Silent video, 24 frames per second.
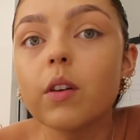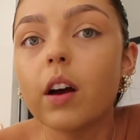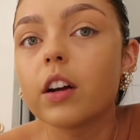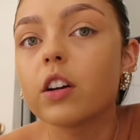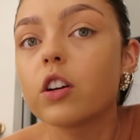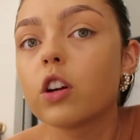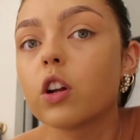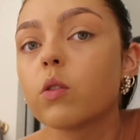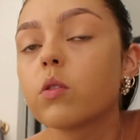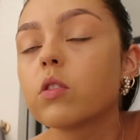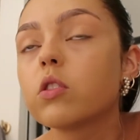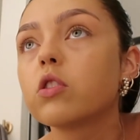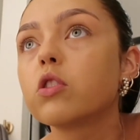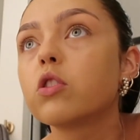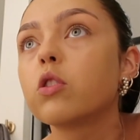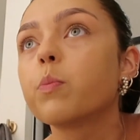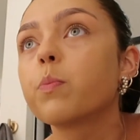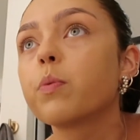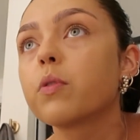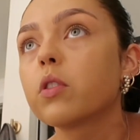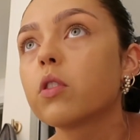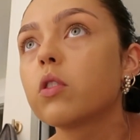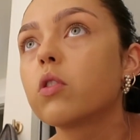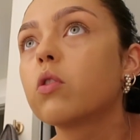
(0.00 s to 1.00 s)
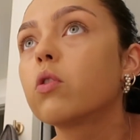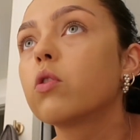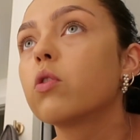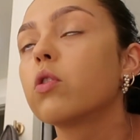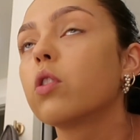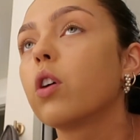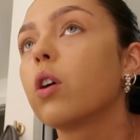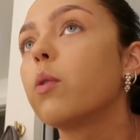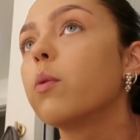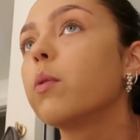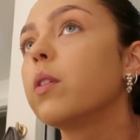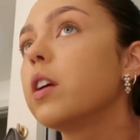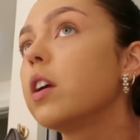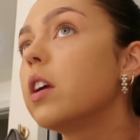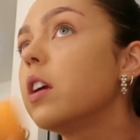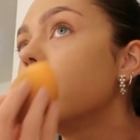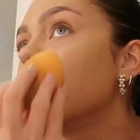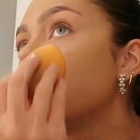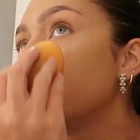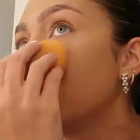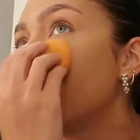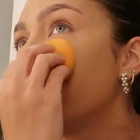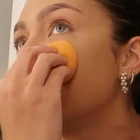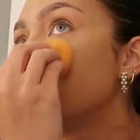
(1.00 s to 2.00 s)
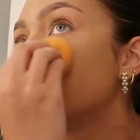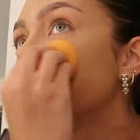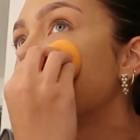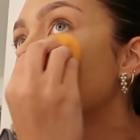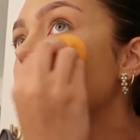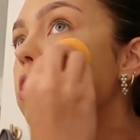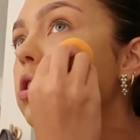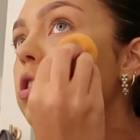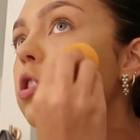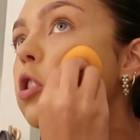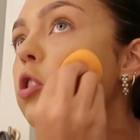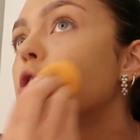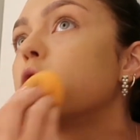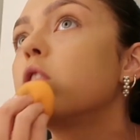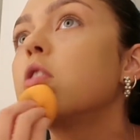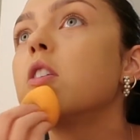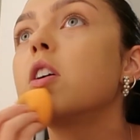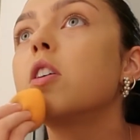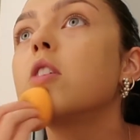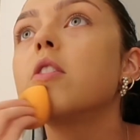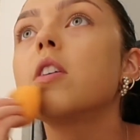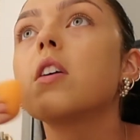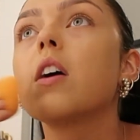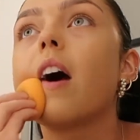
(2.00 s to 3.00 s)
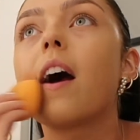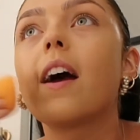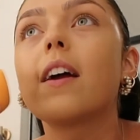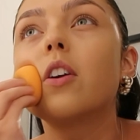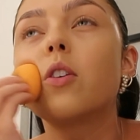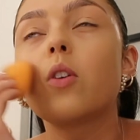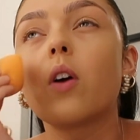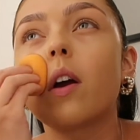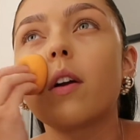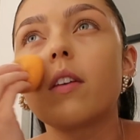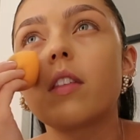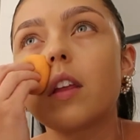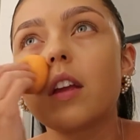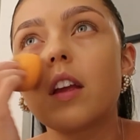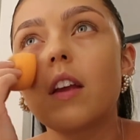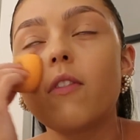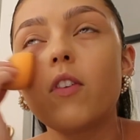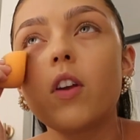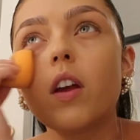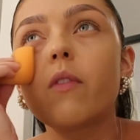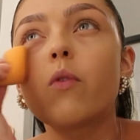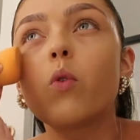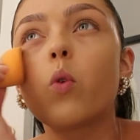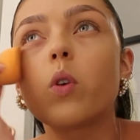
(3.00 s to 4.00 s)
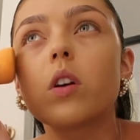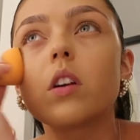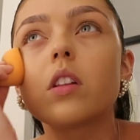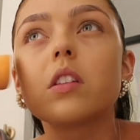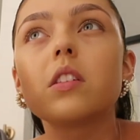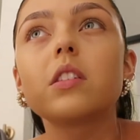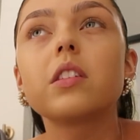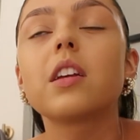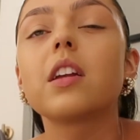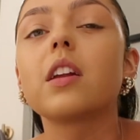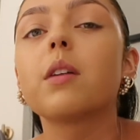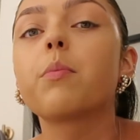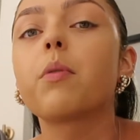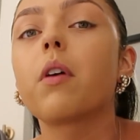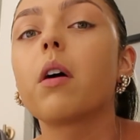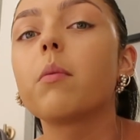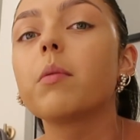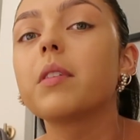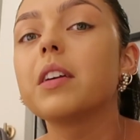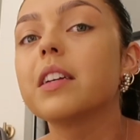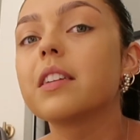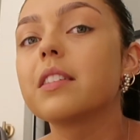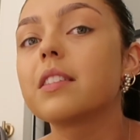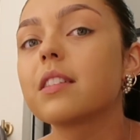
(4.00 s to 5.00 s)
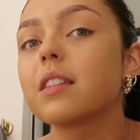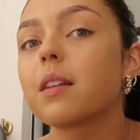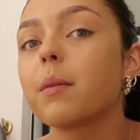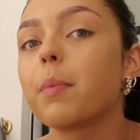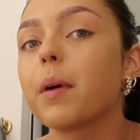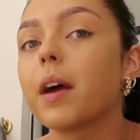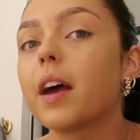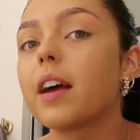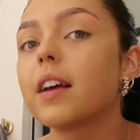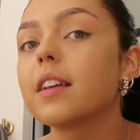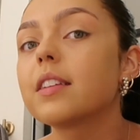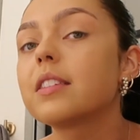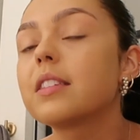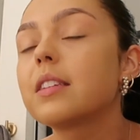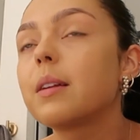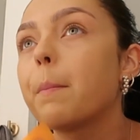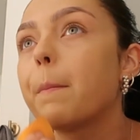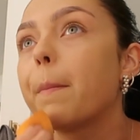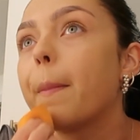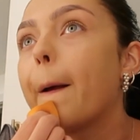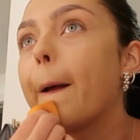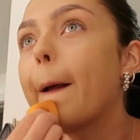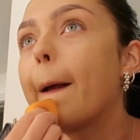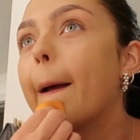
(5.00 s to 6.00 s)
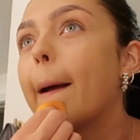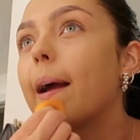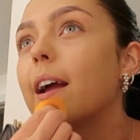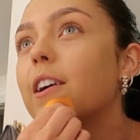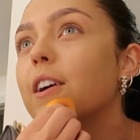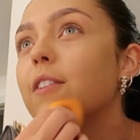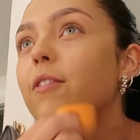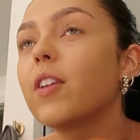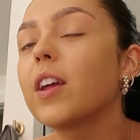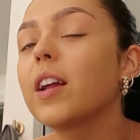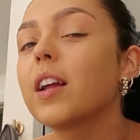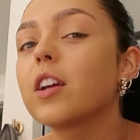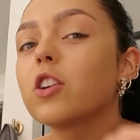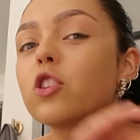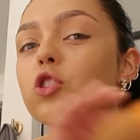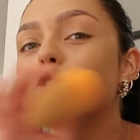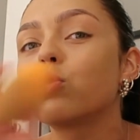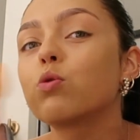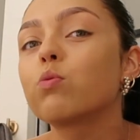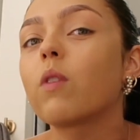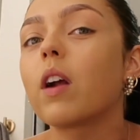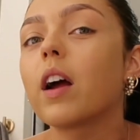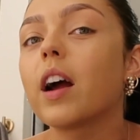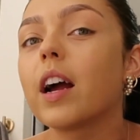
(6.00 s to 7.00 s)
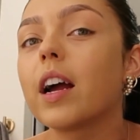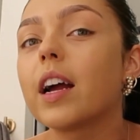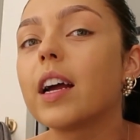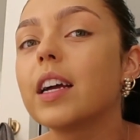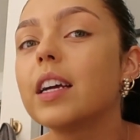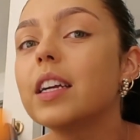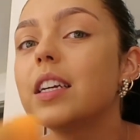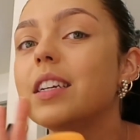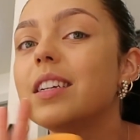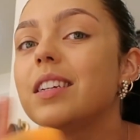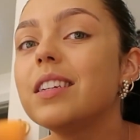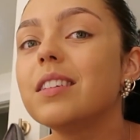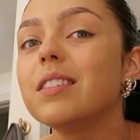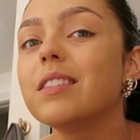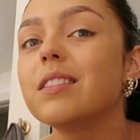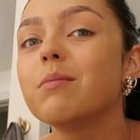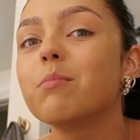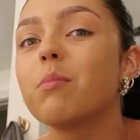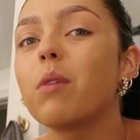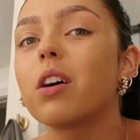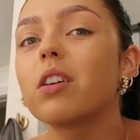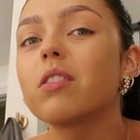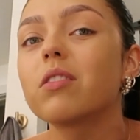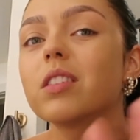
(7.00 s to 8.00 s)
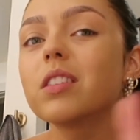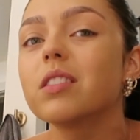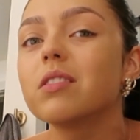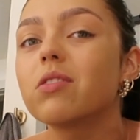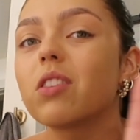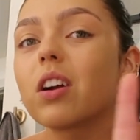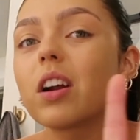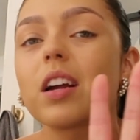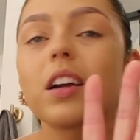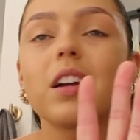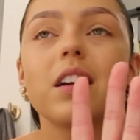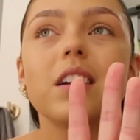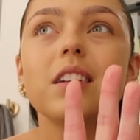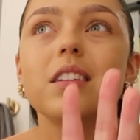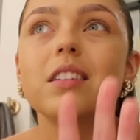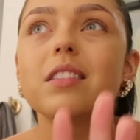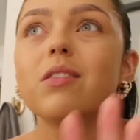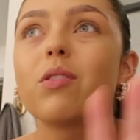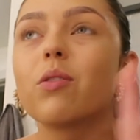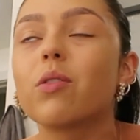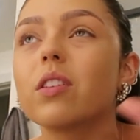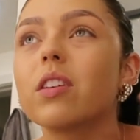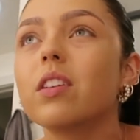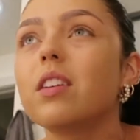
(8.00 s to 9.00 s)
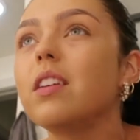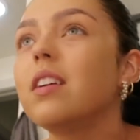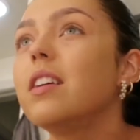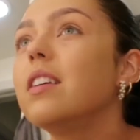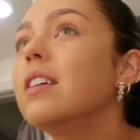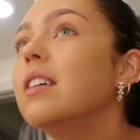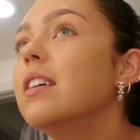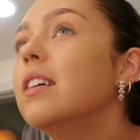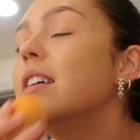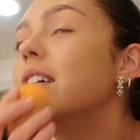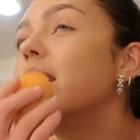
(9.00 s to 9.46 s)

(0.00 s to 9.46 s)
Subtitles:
I don't know, it's super glowy and just, I don't know, I think if you have oily skin, it probably isn't the best, but I have like dry, moderate dry, oily,